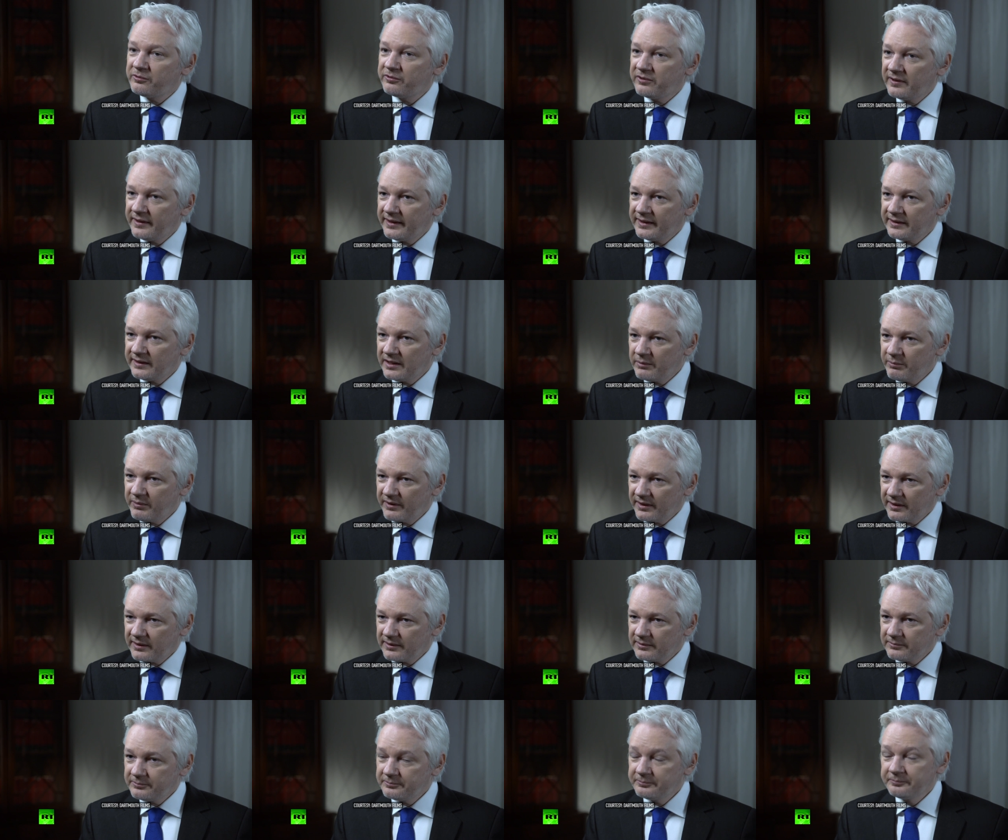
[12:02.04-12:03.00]
fleeing
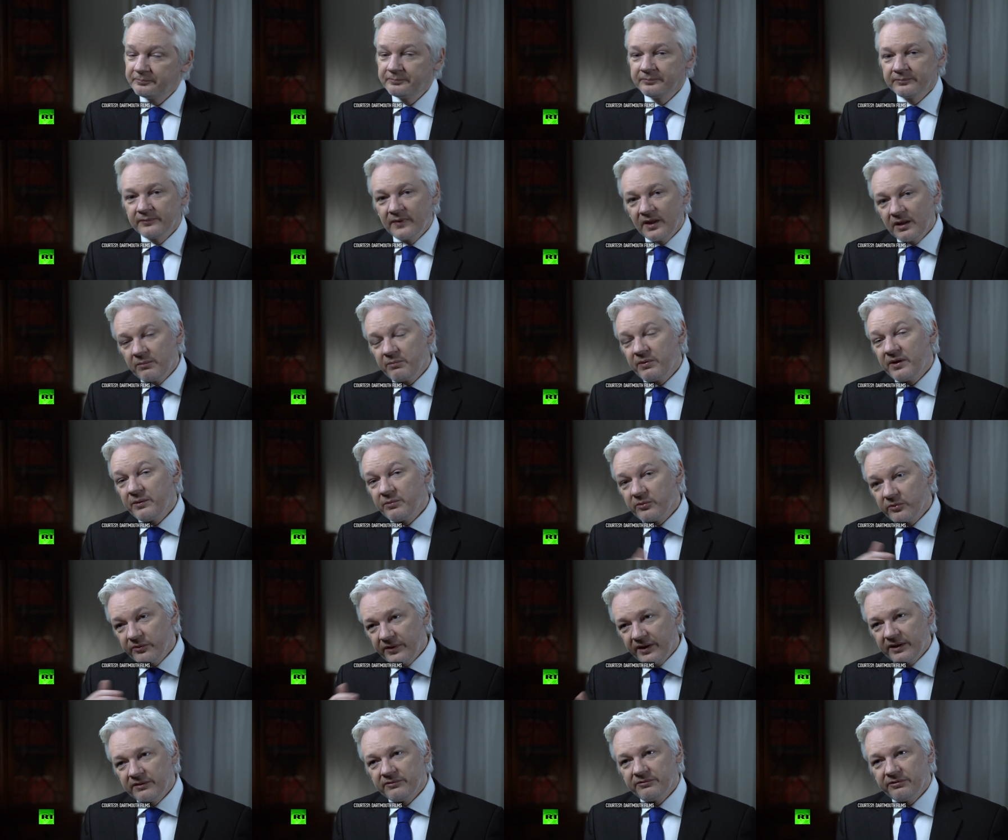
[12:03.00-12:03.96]
Libya, people
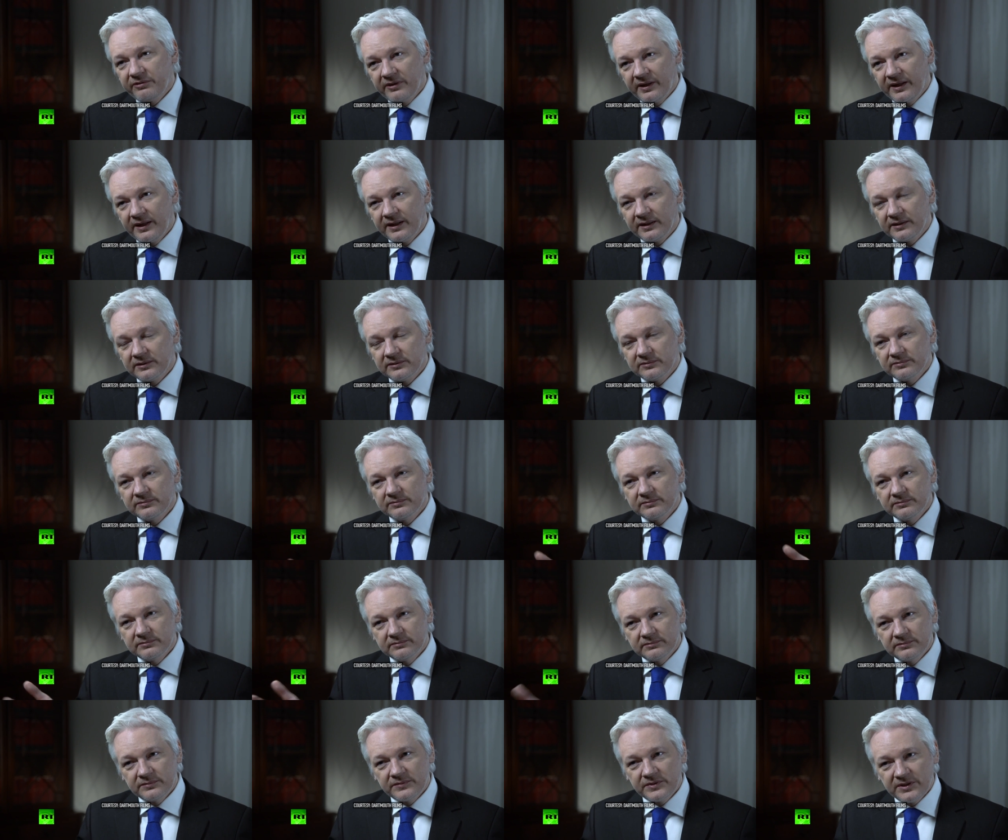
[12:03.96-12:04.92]
then fleeing
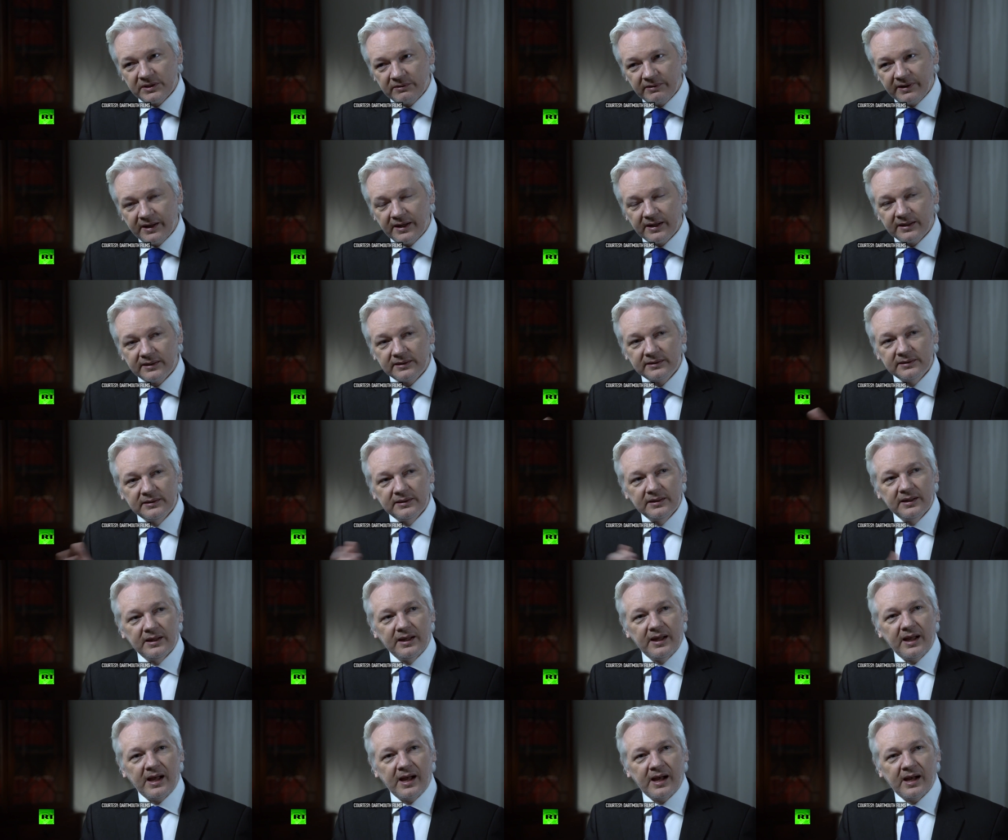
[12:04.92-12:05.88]
Syria,
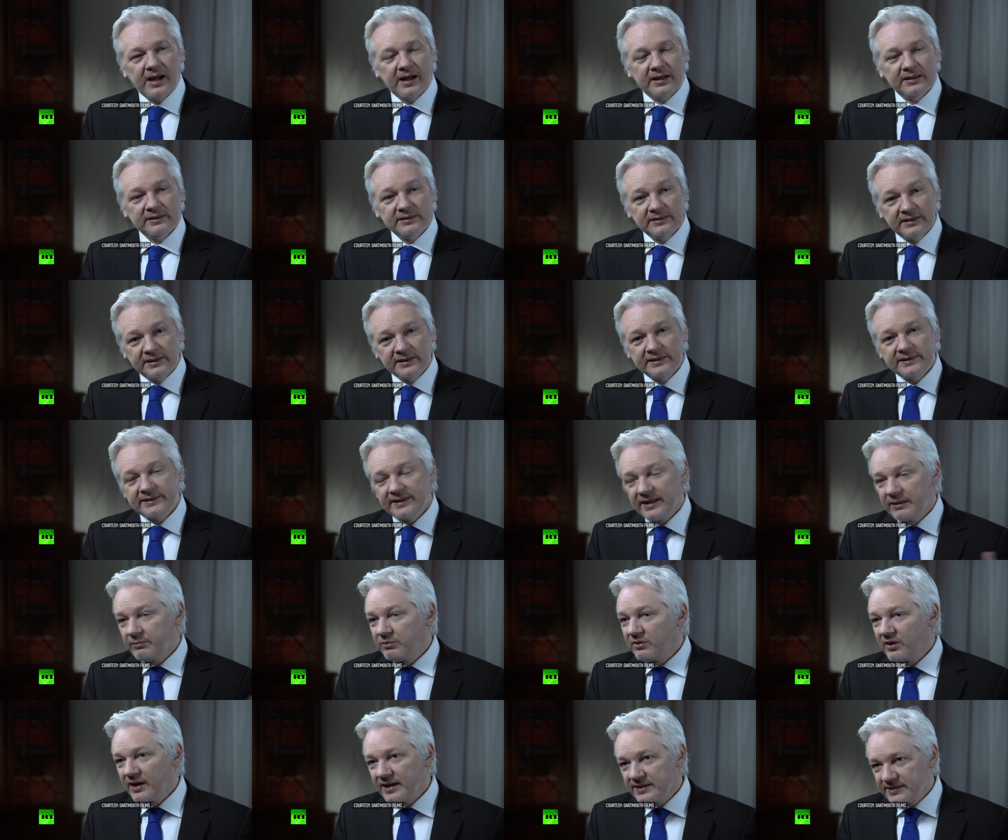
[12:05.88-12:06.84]

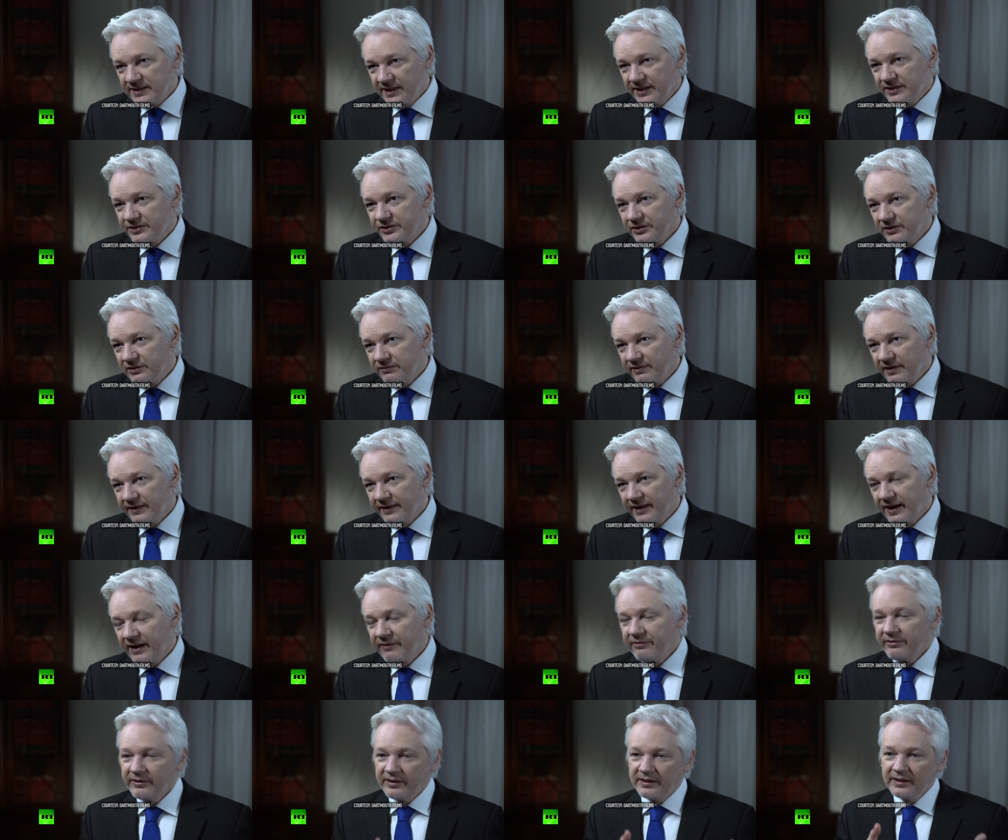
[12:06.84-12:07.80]
destabilization of other
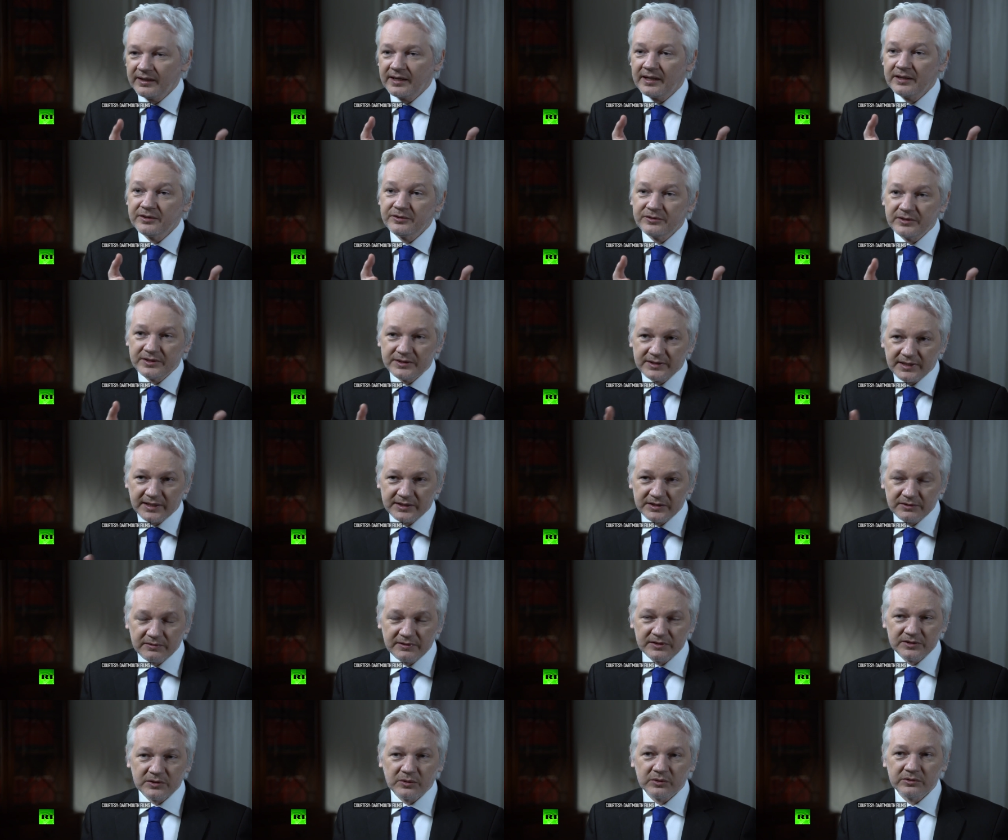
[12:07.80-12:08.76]
African countries as a
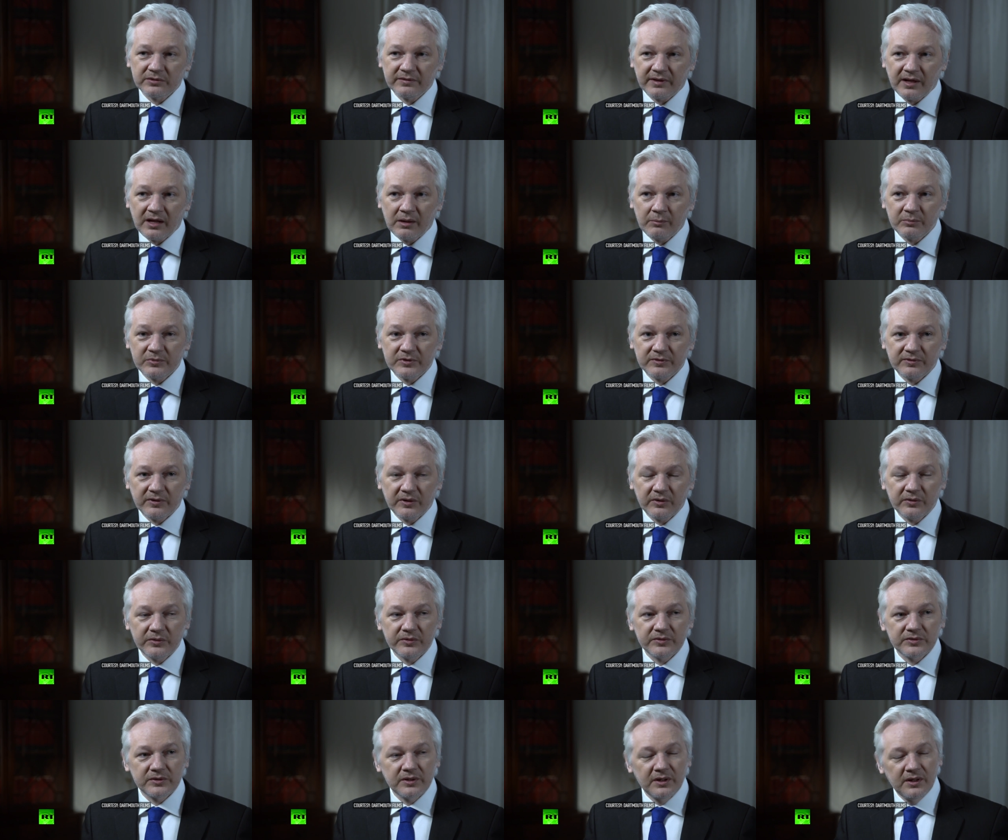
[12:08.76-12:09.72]
result of arms
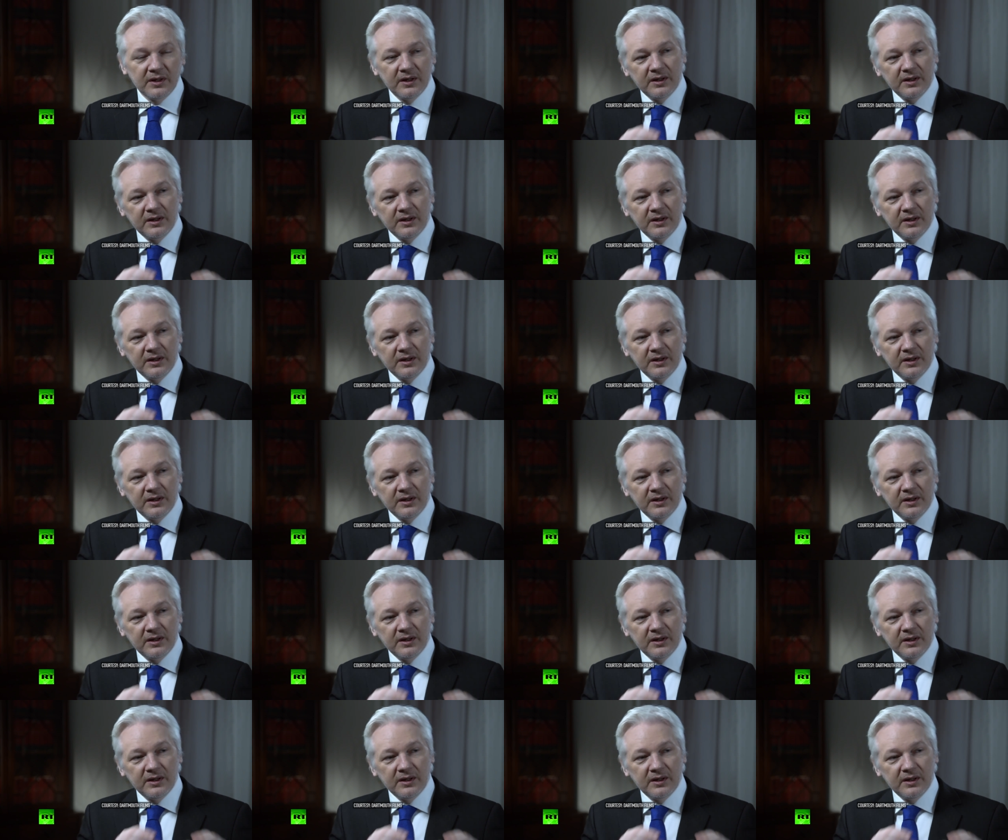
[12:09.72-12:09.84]
flows.